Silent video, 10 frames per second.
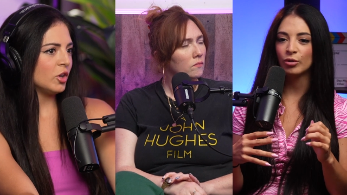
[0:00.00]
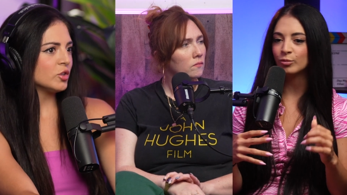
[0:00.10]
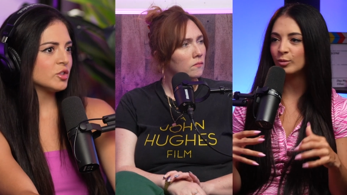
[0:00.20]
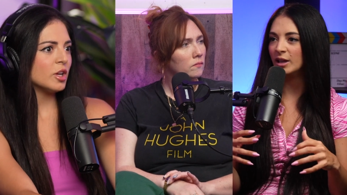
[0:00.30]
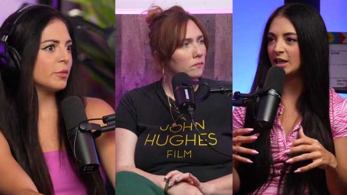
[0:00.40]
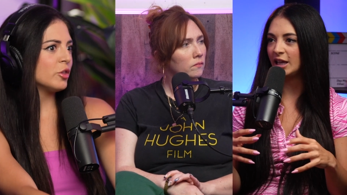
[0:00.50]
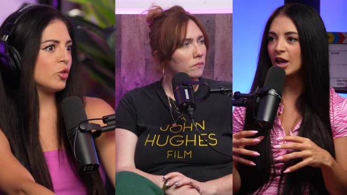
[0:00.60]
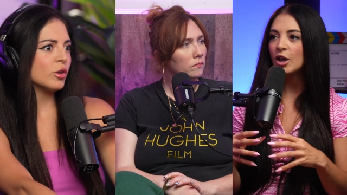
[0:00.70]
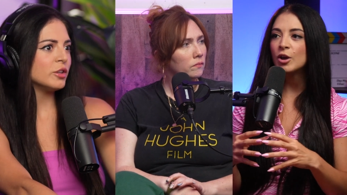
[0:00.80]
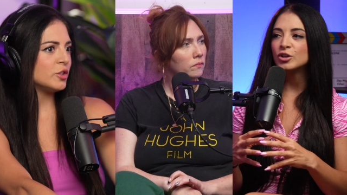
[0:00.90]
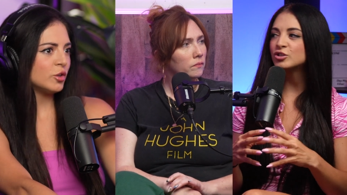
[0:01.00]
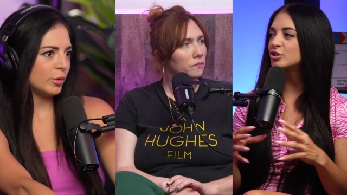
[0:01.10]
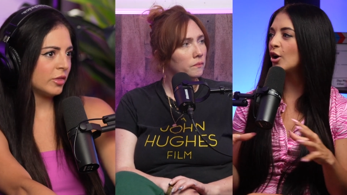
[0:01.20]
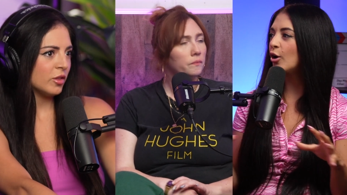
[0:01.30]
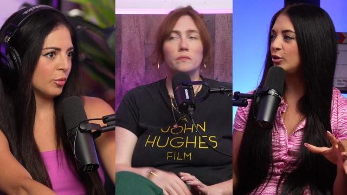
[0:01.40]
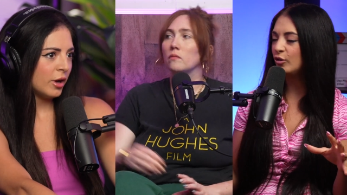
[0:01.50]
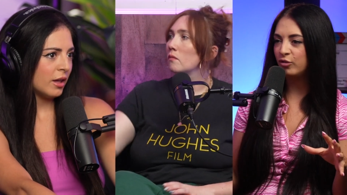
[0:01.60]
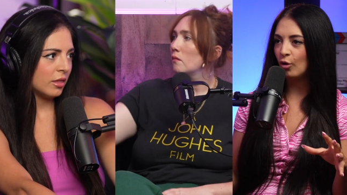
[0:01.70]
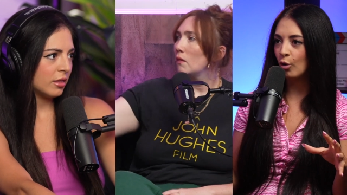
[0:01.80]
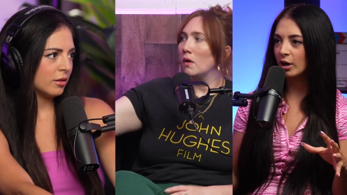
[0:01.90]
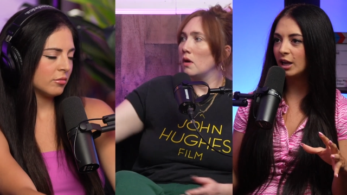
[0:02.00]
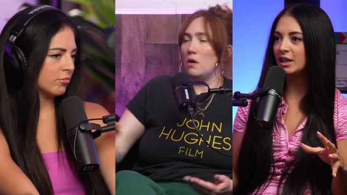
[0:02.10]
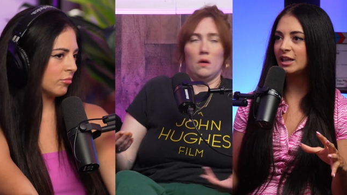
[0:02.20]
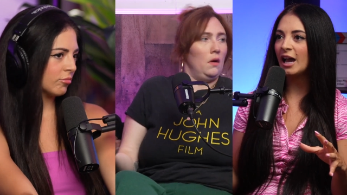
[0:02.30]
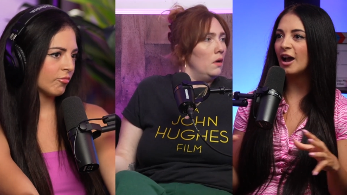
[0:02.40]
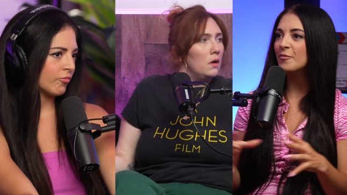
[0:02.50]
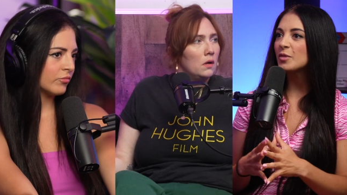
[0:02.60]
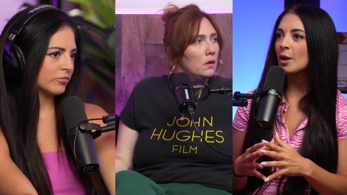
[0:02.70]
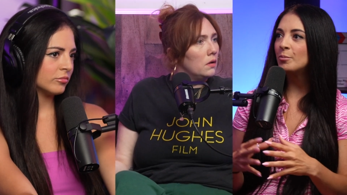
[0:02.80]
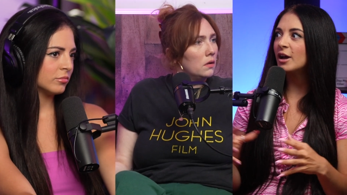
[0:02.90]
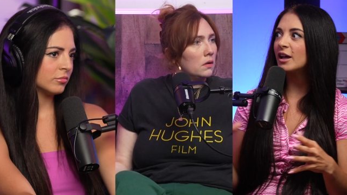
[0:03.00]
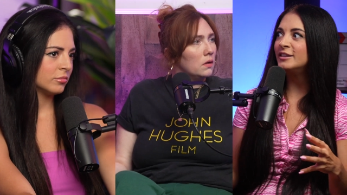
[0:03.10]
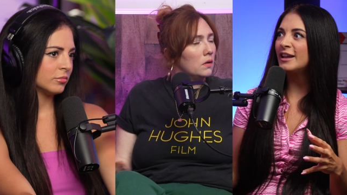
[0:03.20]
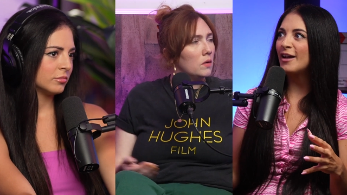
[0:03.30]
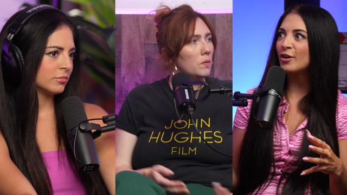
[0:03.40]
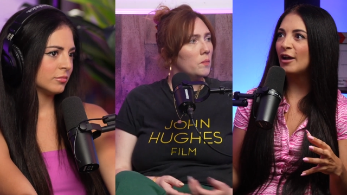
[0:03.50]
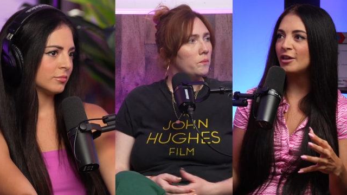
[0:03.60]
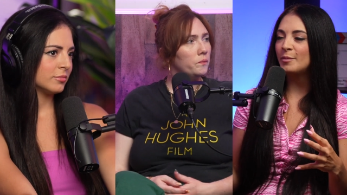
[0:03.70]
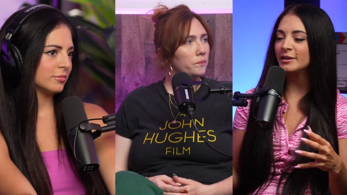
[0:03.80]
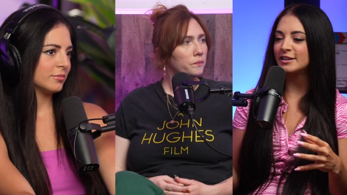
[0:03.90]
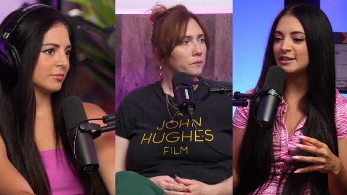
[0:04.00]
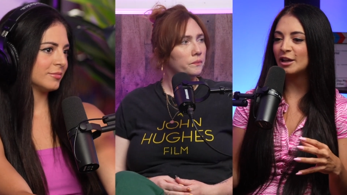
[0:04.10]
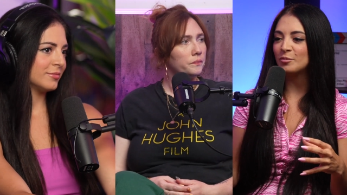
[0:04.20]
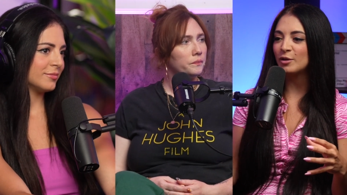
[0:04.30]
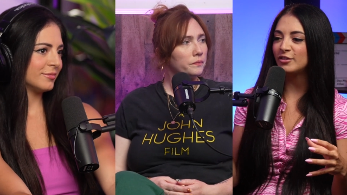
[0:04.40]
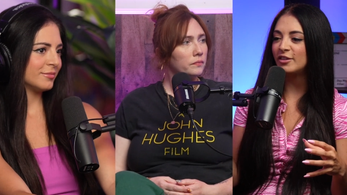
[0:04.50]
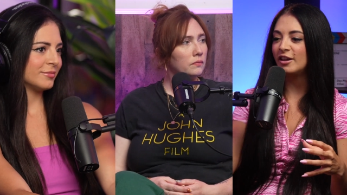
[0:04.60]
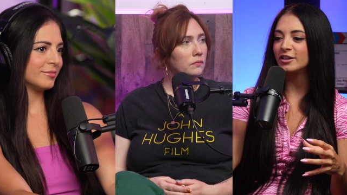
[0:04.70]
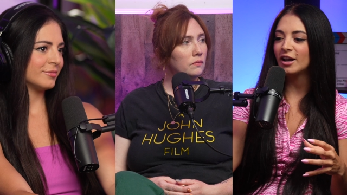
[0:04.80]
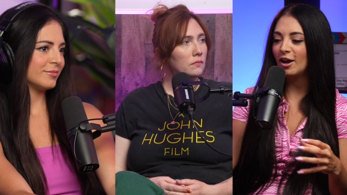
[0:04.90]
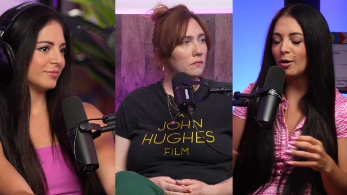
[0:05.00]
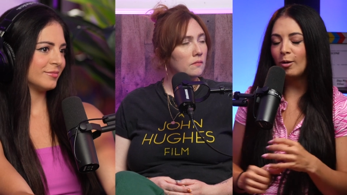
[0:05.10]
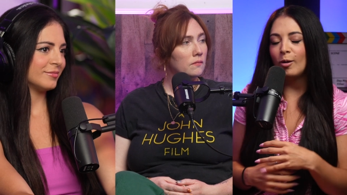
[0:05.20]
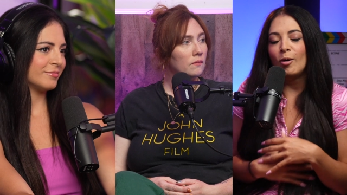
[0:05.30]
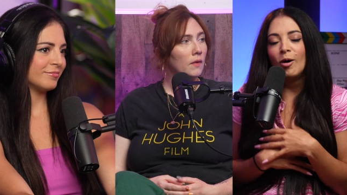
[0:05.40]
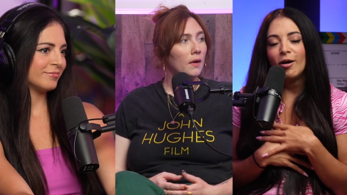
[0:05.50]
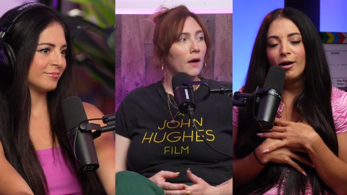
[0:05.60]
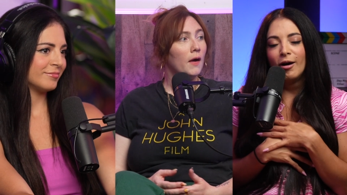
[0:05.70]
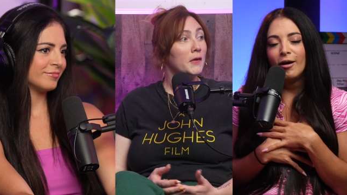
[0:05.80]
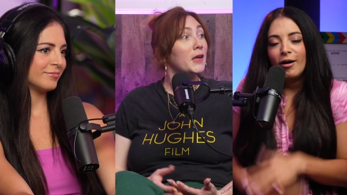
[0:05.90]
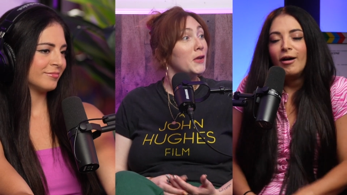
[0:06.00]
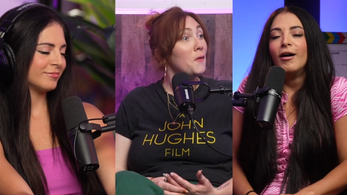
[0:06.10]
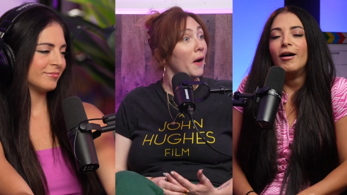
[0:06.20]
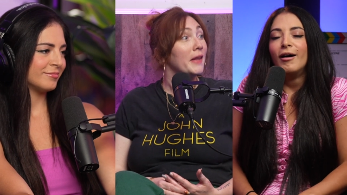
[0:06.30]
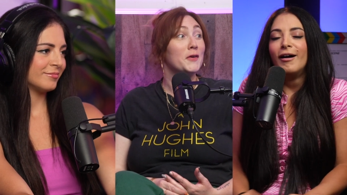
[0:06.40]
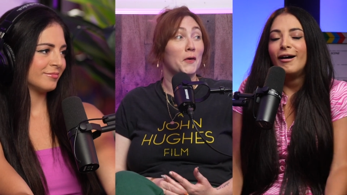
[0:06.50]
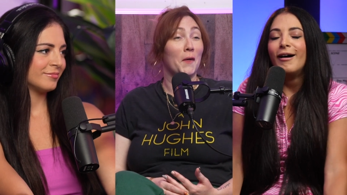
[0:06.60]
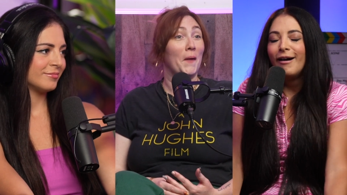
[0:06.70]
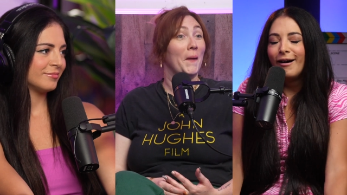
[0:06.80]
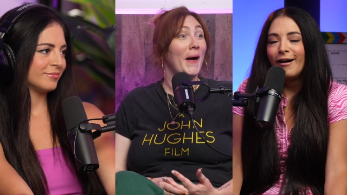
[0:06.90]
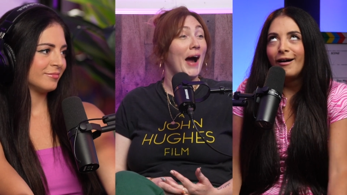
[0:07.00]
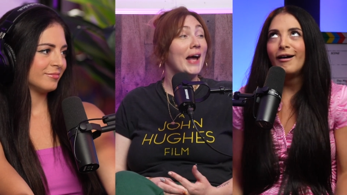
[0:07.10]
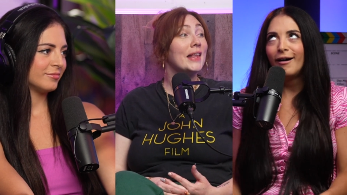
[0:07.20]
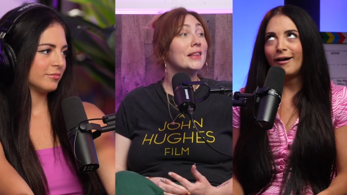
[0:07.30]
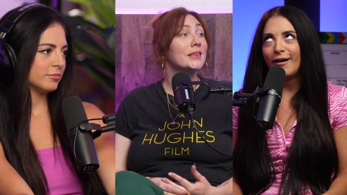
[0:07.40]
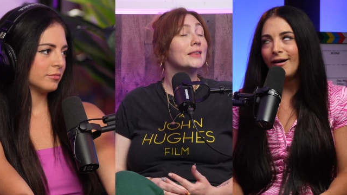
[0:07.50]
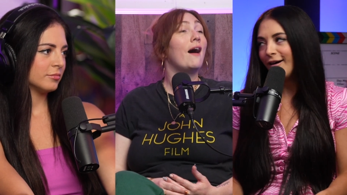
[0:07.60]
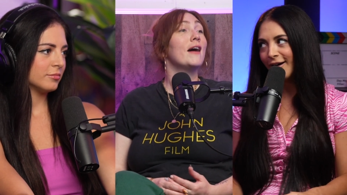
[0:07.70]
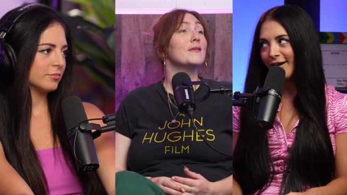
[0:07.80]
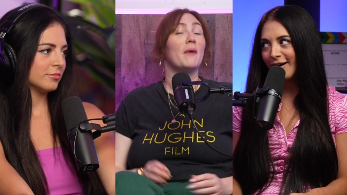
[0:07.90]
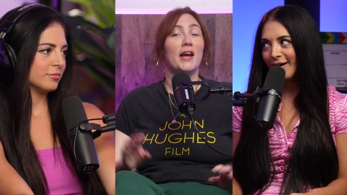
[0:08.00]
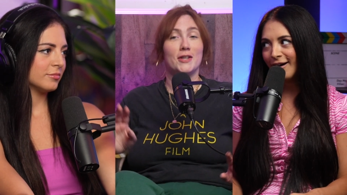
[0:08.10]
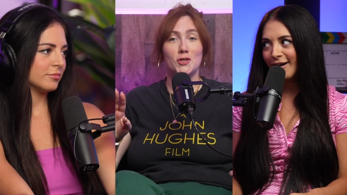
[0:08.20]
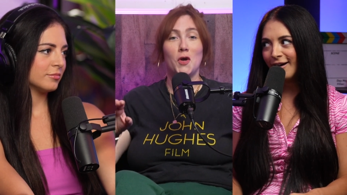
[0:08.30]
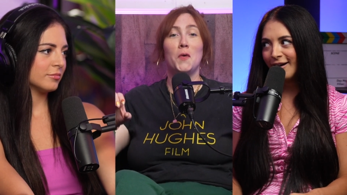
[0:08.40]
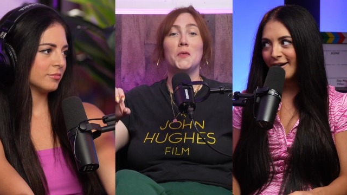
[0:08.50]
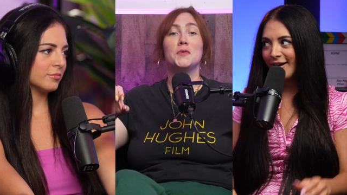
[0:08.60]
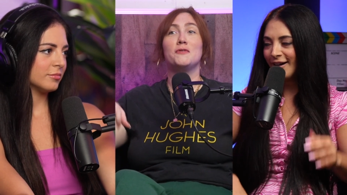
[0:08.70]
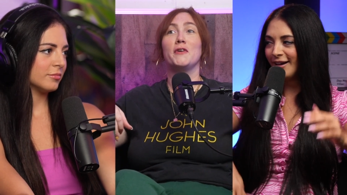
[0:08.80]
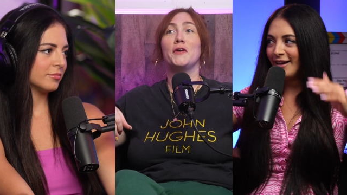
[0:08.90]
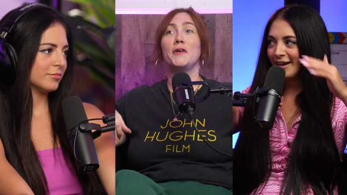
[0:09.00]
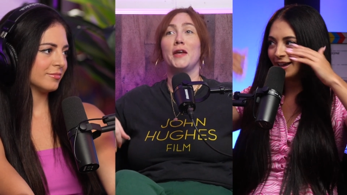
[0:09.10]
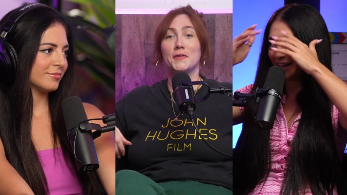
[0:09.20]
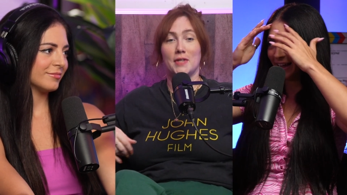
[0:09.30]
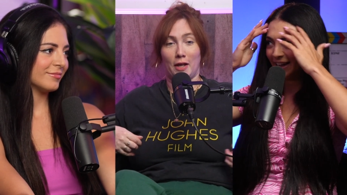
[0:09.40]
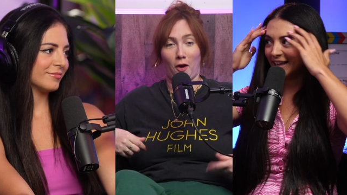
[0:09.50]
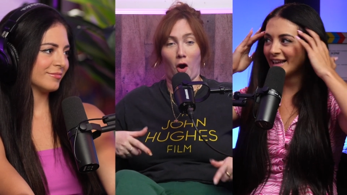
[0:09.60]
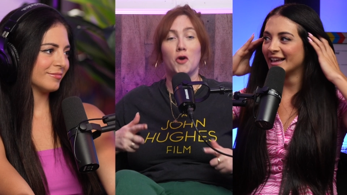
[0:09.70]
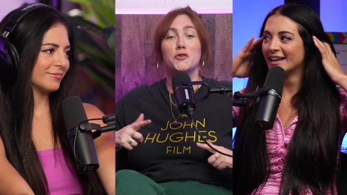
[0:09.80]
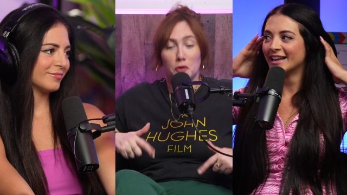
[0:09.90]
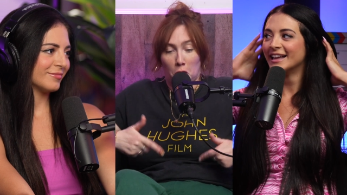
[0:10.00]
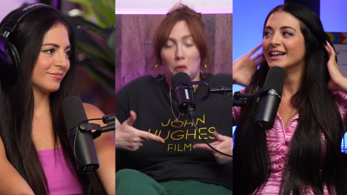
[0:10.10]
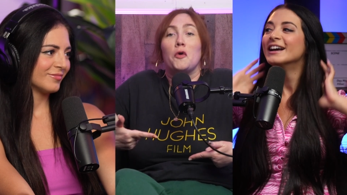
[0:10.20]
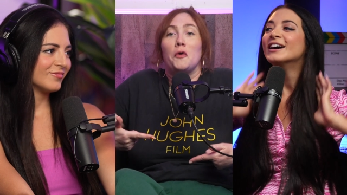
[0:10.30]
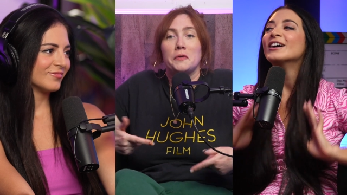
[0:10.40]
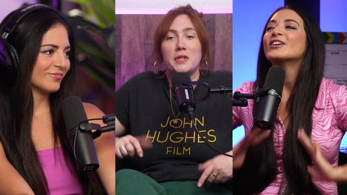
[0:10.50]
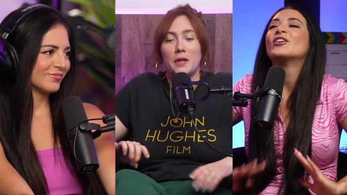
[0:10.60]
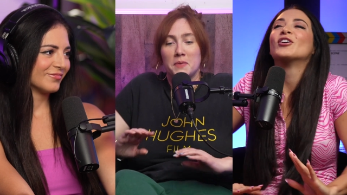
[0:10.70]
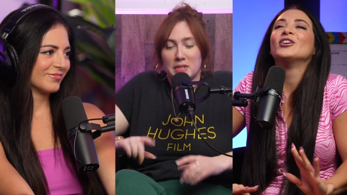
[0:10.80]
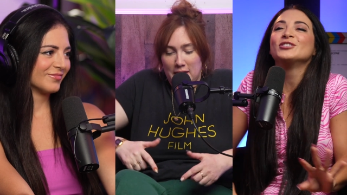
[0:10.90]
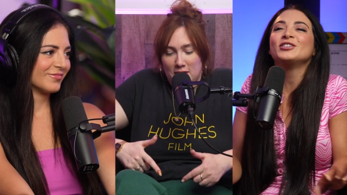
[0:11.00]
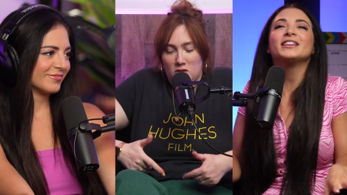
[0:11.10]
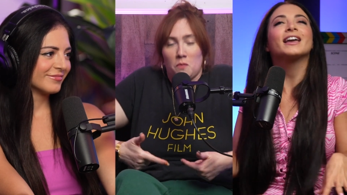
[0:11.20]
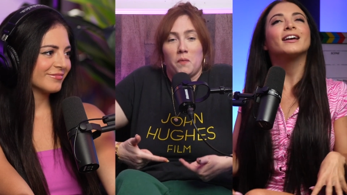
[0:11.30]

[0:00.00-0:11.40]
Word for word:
Speaker 1: there's so much you can do so with the breath. euphoric, yeah. But never have they been like take a breath and then
Speaker 2: can you, uh, girl, I lot my toes, fingernails, and heart curled. It was like, You're the, like